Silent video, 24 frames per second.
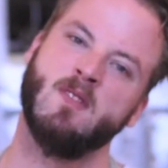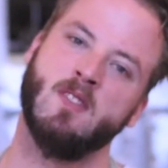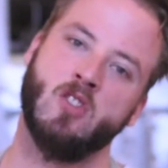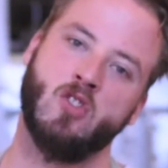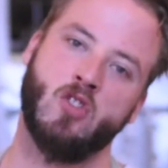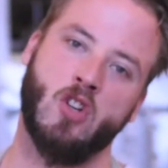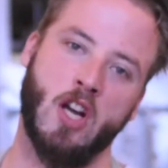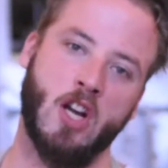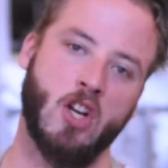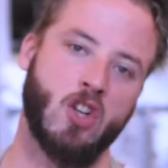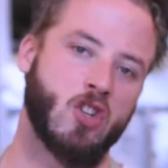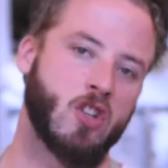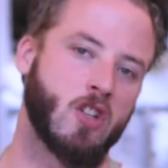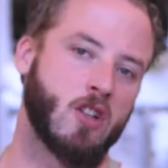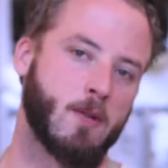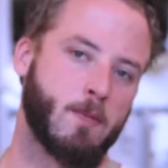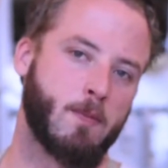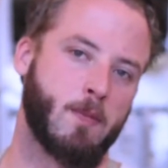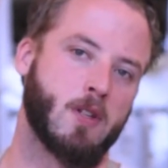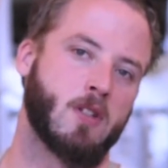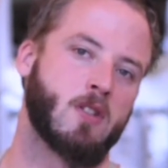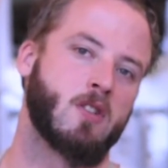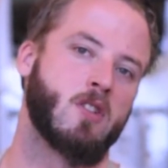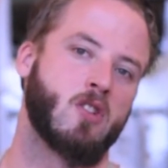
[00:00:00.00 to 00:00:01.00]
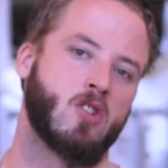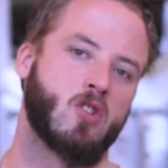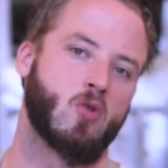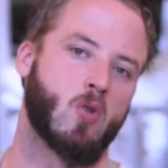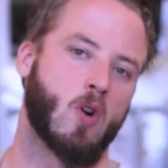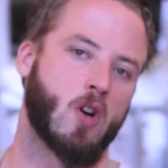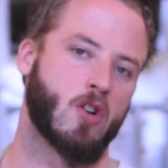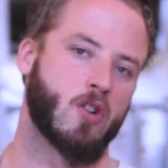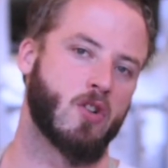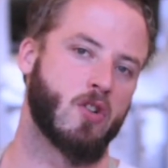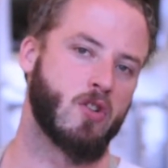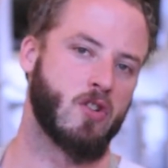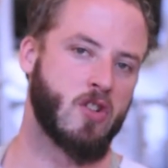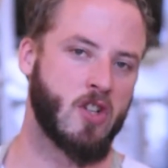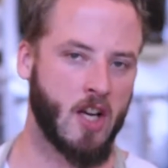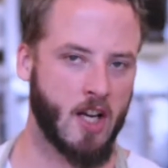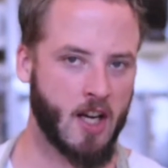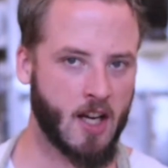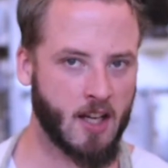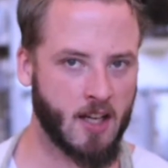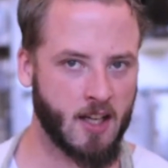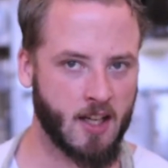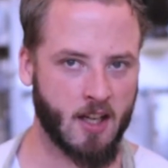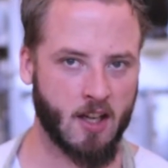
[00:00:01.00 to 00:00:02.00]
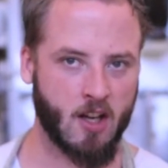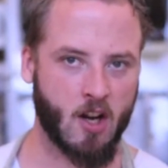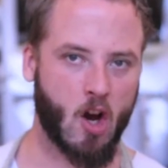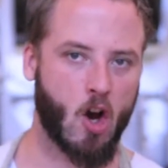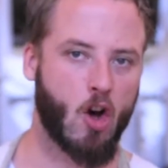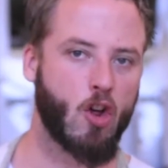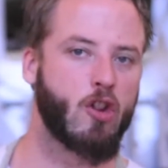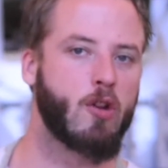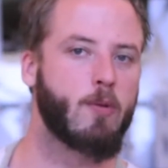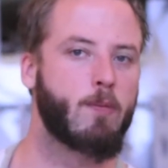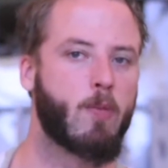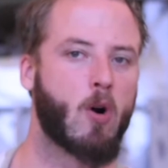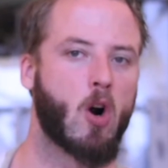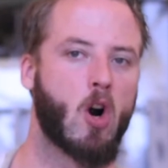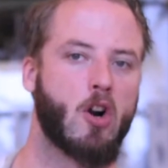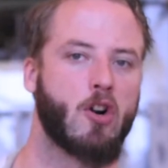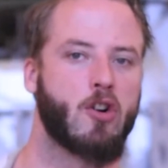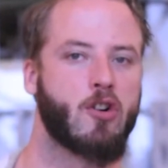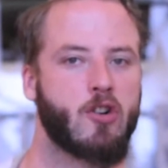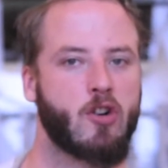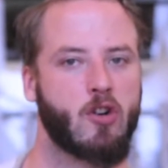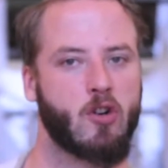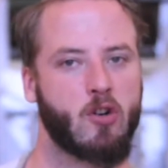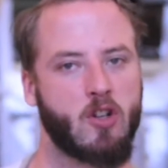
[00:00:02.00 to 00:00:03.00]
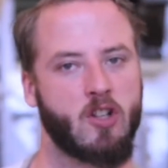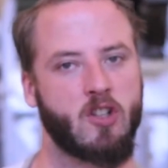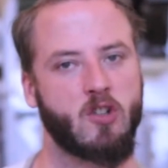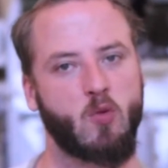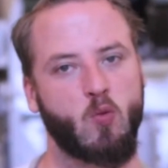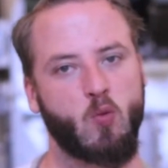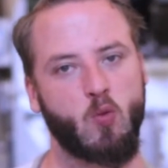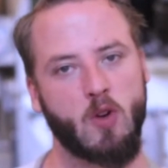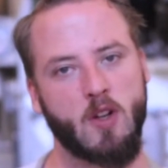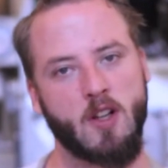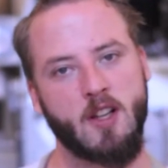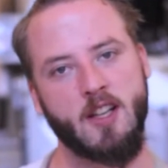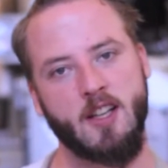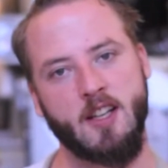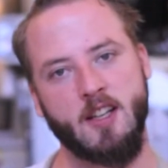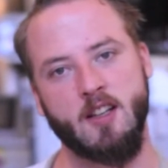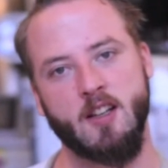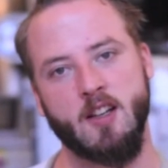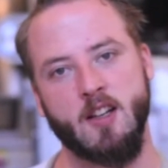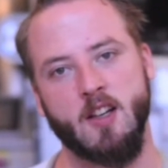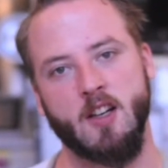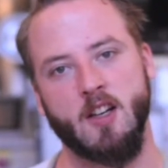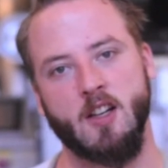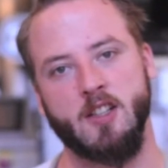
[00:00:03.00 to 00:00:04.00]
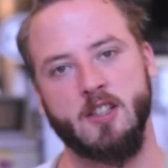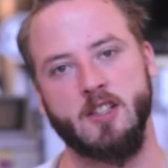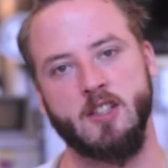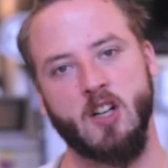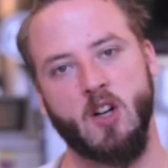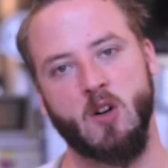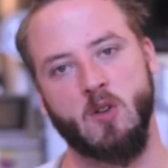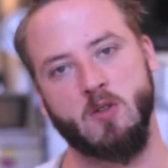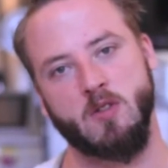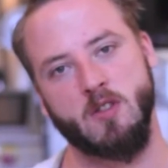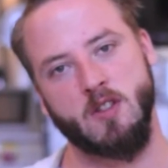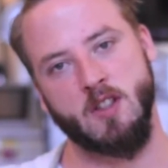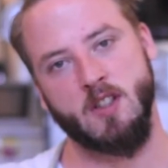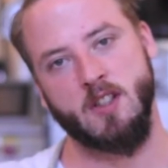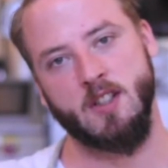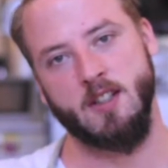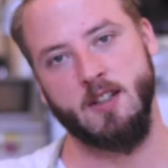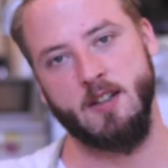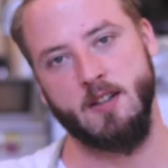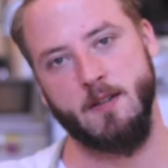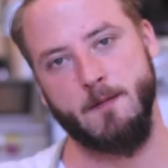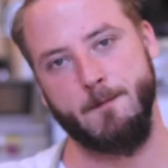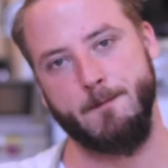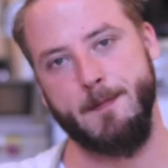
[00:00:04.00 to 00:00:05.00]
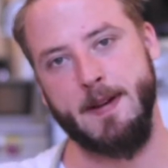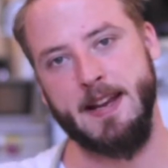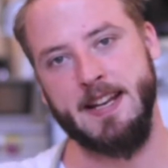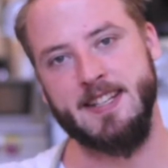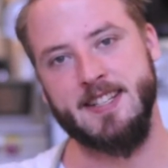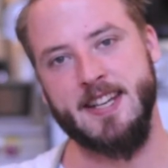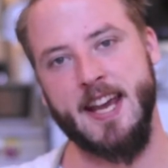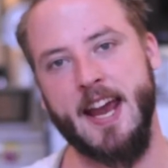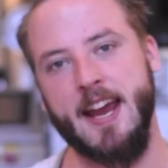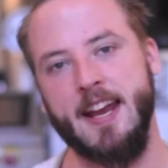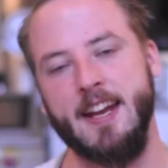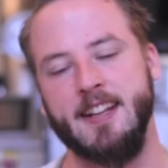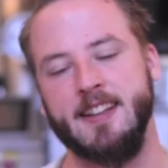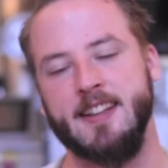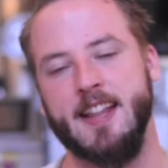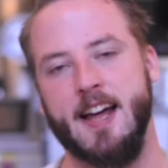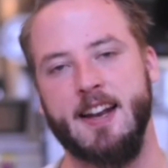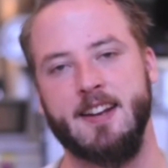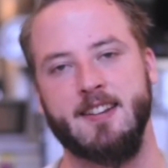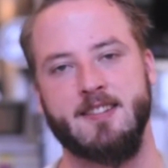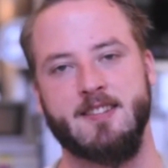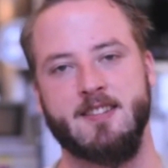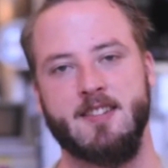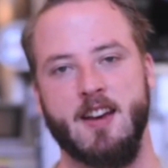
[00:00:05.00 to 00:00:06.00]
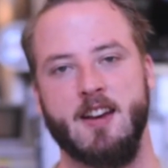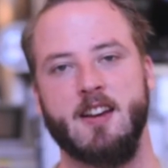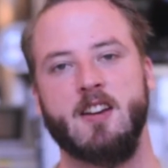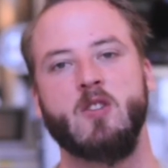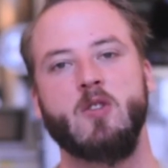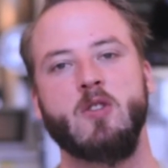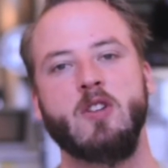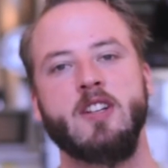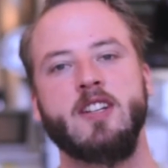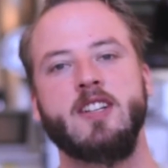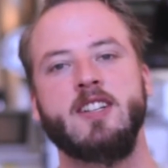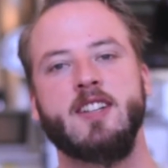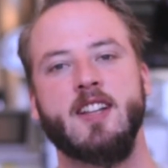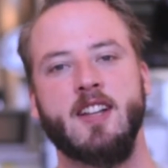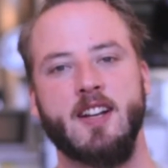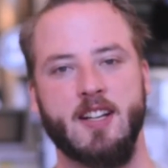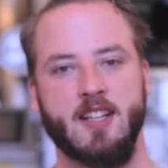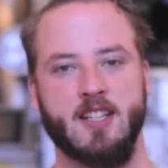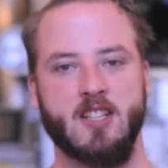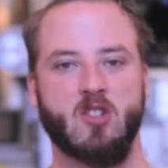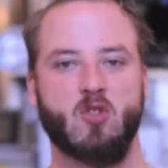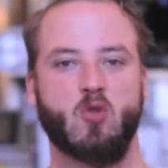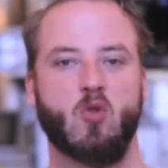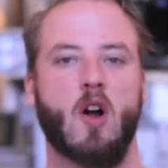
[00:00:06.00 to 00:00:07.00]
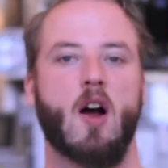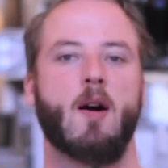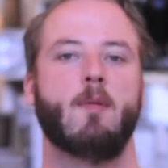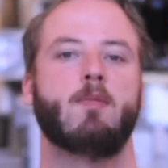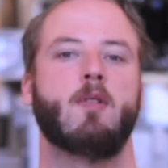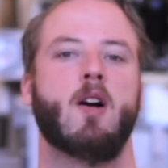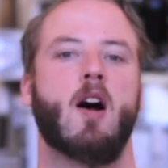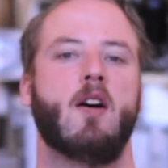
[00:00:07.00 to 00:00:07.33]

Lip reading: changing the business structure, taking in another partner, and really maintaining that integrity that is Drop